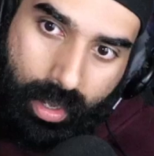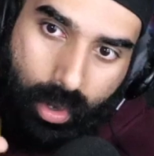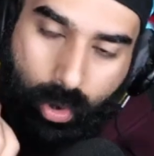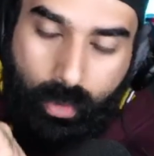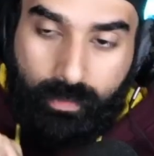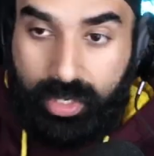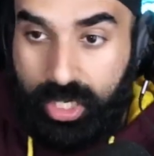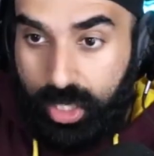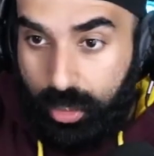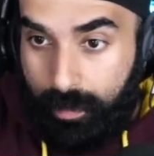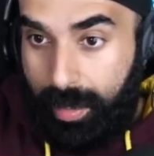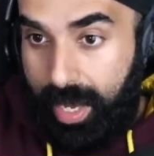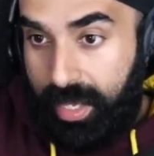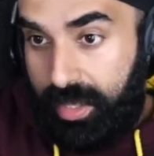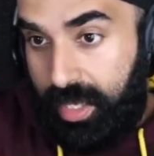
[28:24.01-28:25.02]
over here
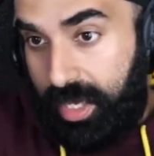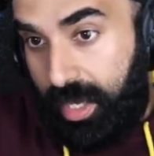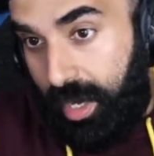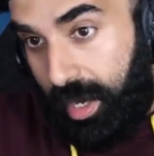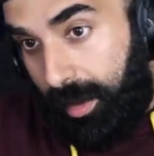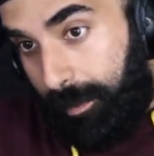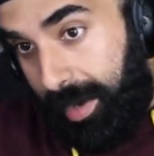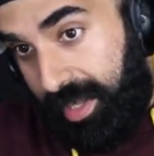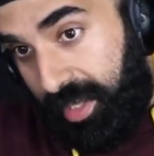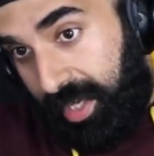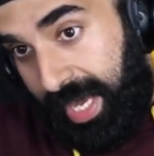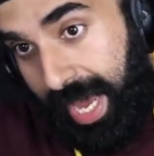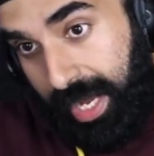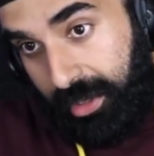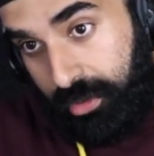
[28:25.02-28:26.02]
by the
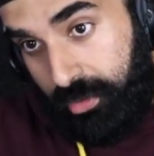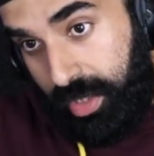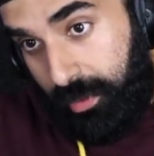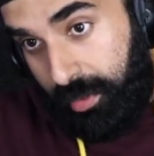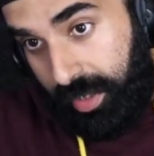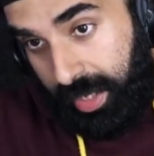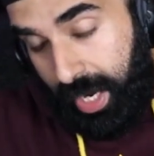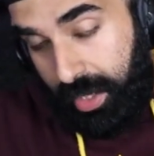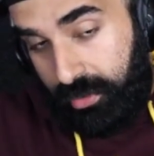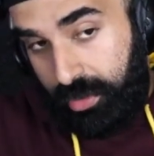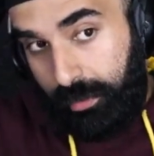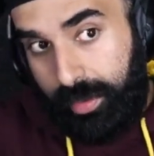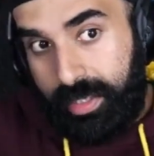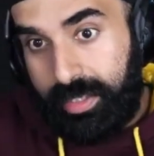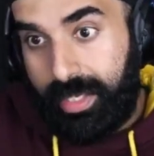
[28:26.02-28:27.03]
cat tree, where the cat
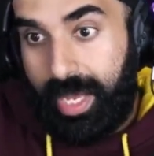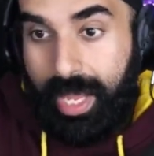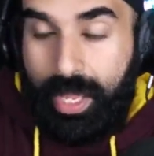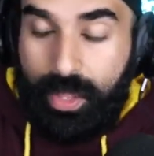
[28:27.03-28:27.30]
tree was.